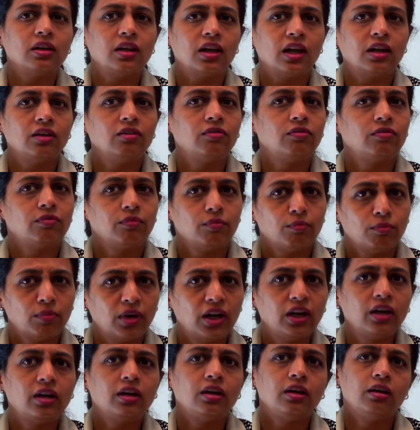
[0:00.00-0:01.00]
life
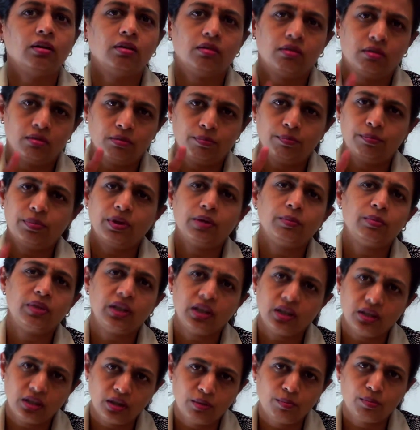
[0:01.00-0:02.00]

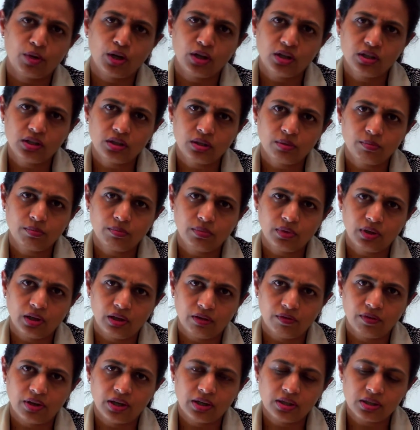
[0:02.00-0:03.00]
pulmonary embolism
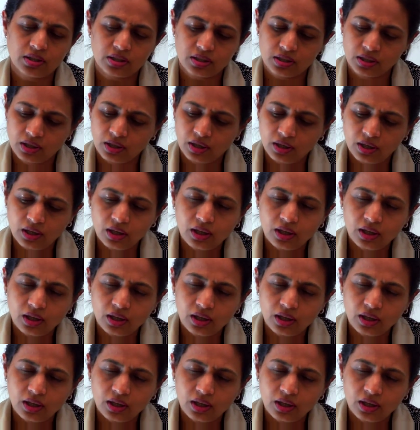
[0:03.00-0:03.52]
events,